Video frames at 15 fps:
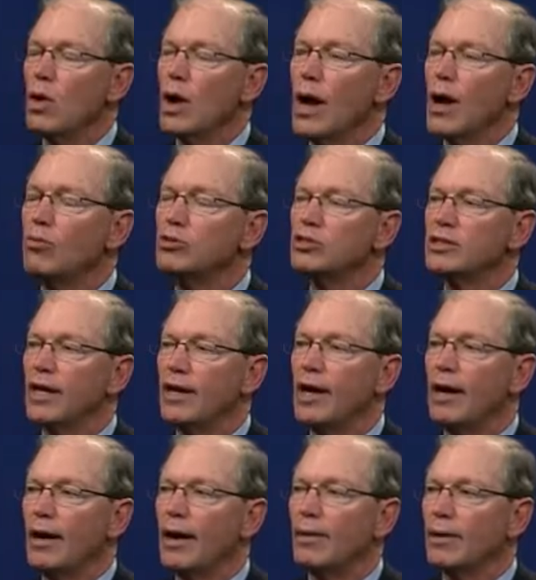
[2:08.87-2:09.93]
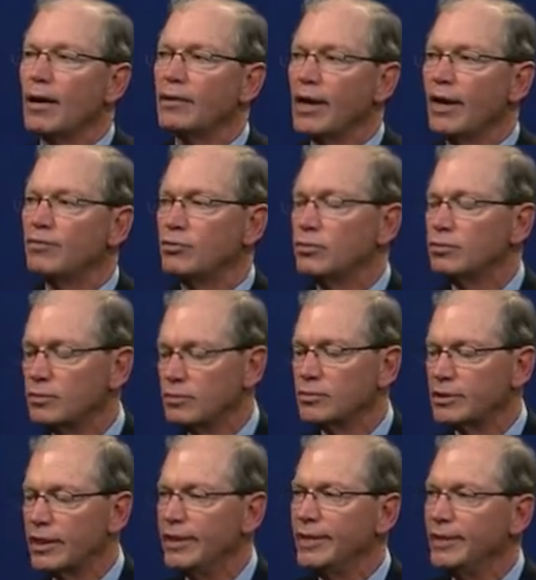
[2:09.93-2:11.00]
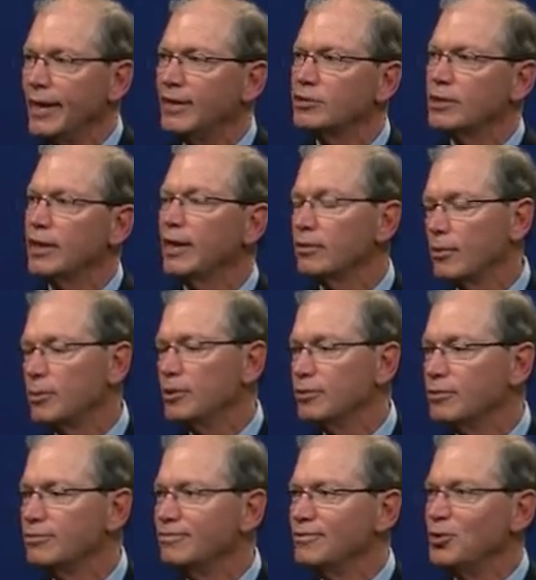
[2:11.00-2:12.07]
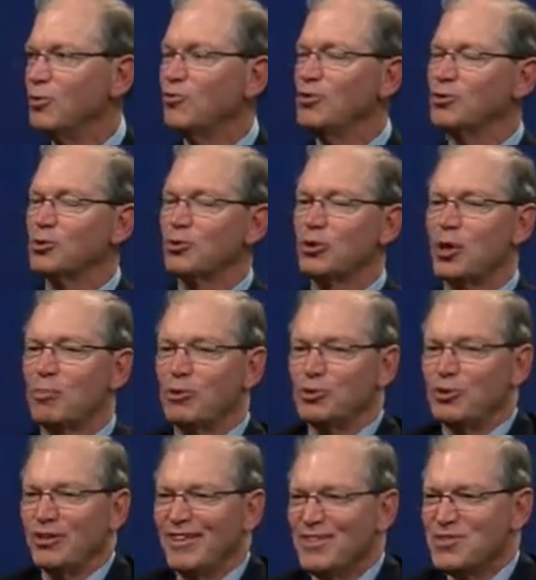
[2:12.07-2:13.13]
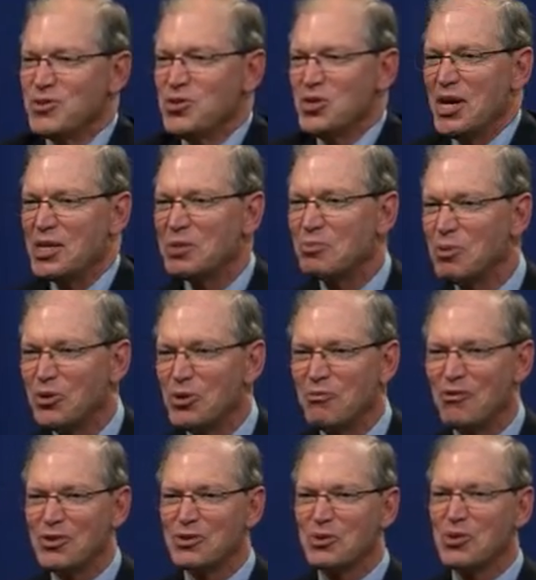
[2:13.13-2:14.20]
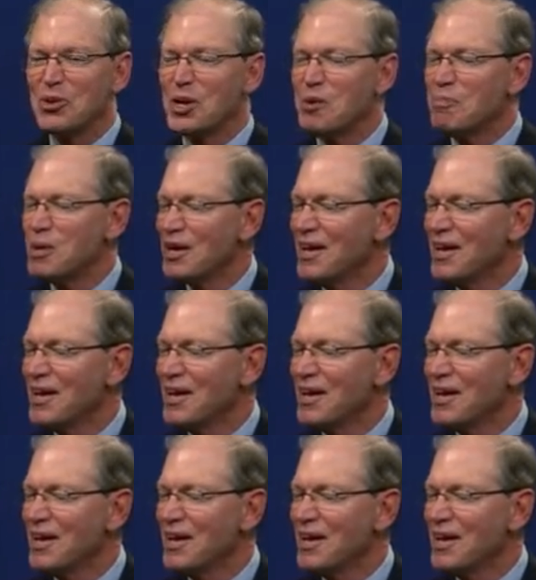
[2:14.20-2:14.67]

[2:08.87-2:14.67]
I would say, I'm going to have to say yes again. You're a physical therapist. You're the expert in physical therapy.